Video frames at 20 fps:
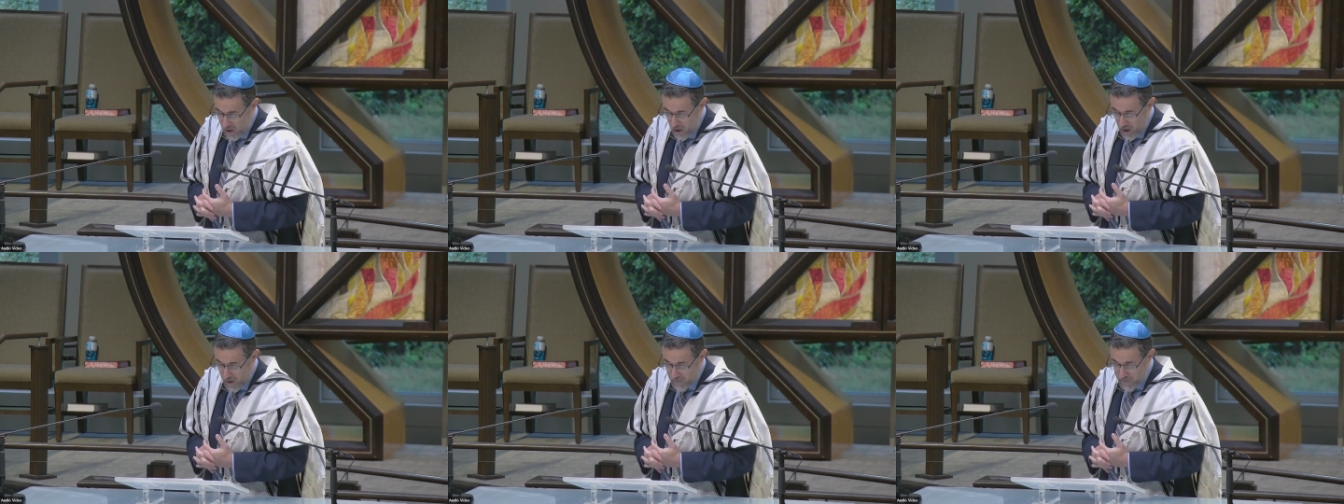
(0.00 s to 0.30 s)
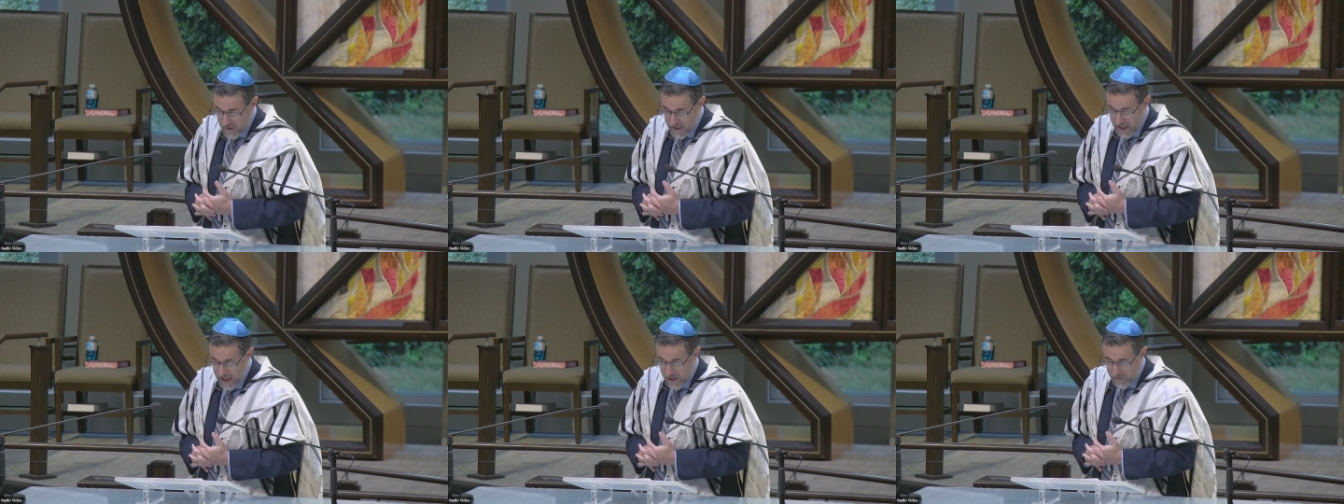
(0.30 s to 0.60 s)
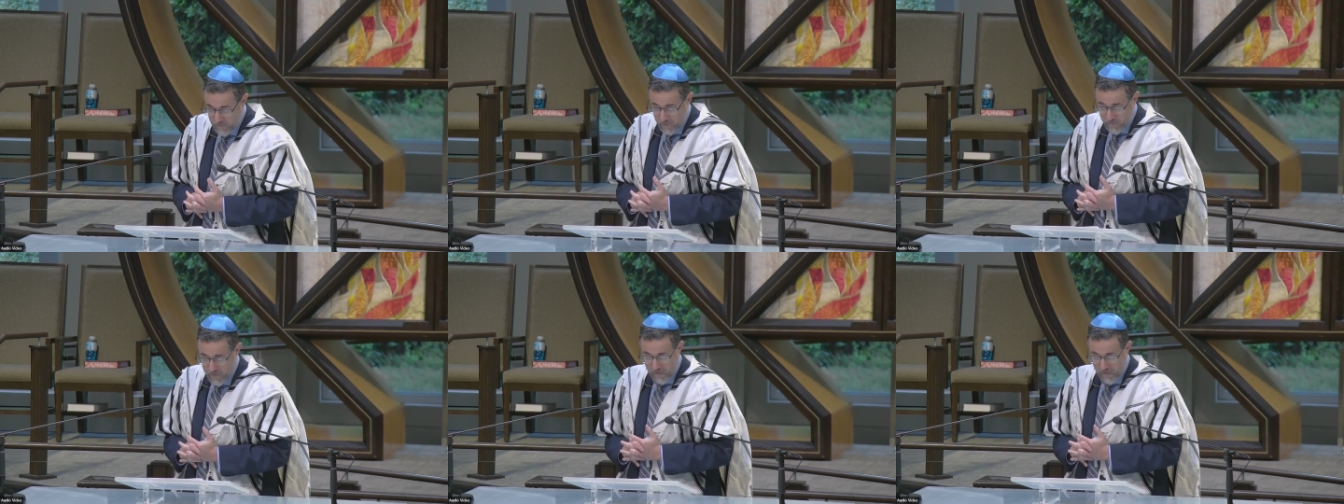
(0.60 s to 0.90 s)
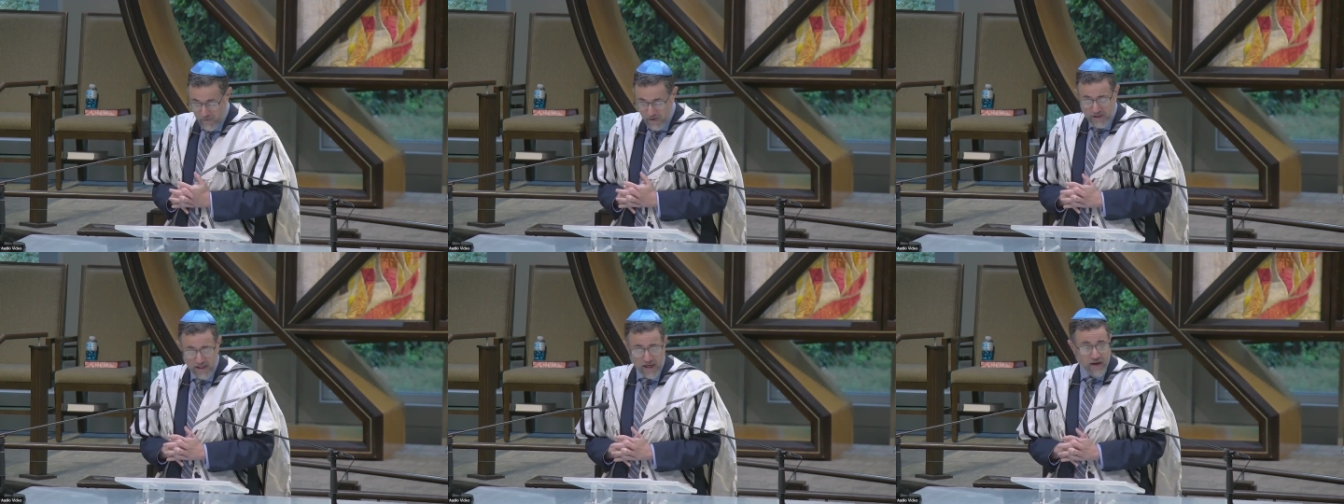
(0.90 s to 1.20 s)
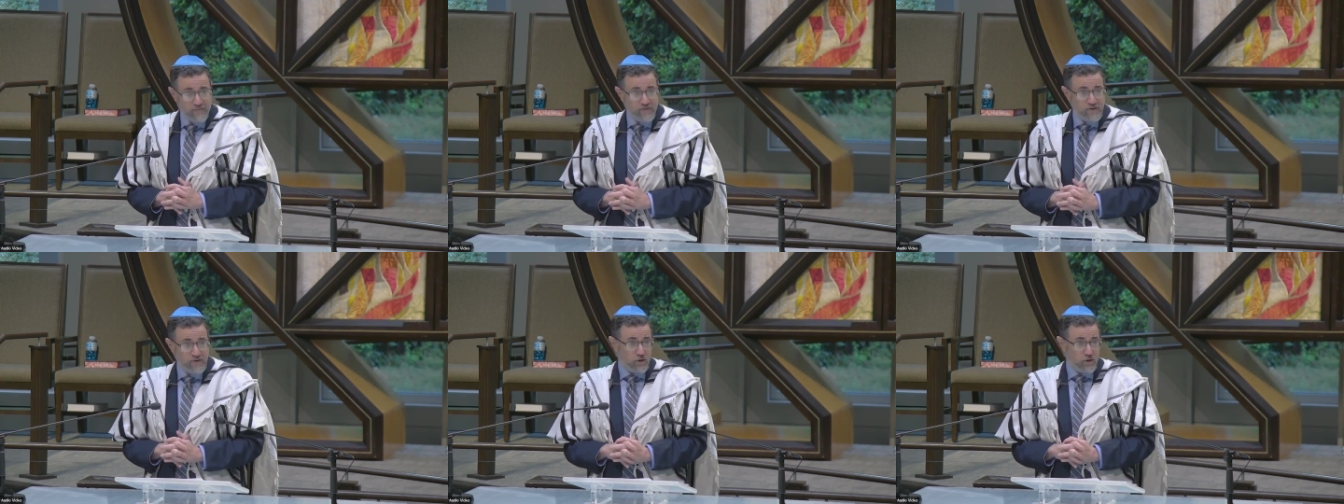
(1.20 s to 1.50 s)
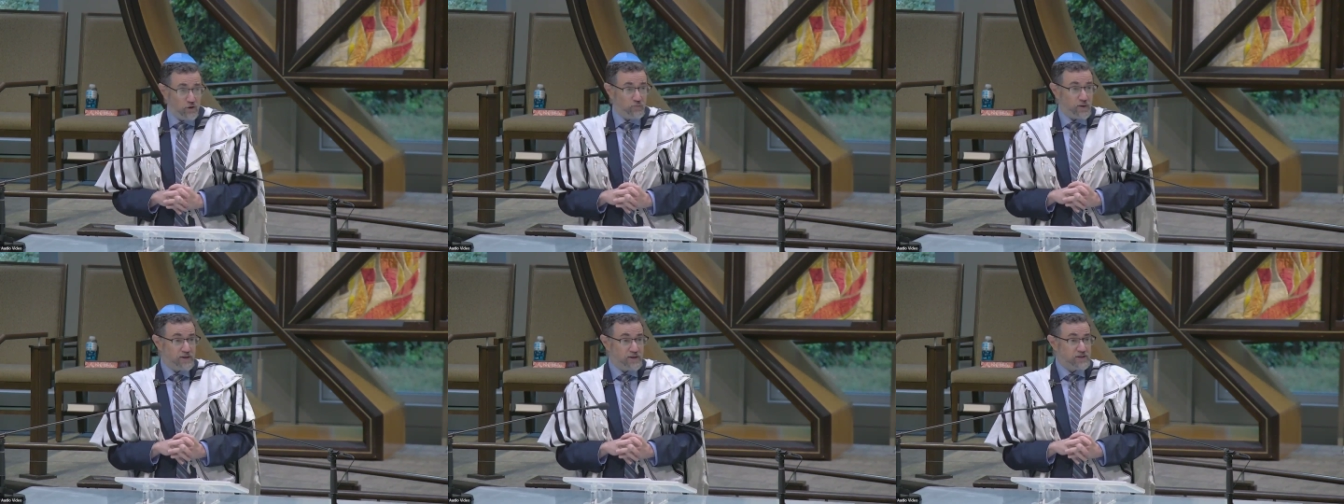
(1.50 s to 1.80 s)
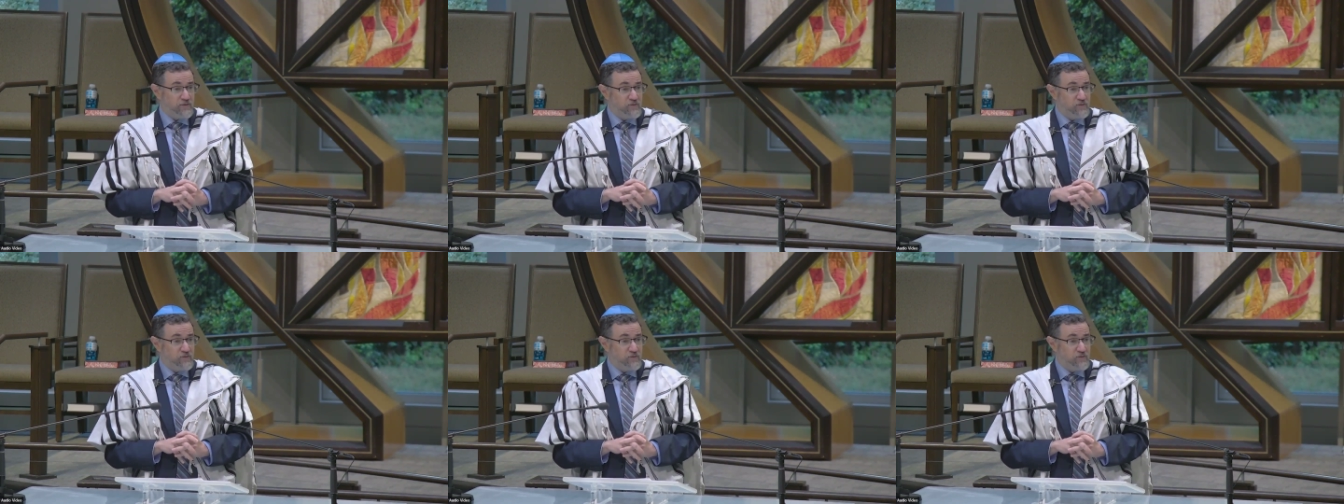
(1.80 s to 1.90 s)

on the eve of every day of atonement.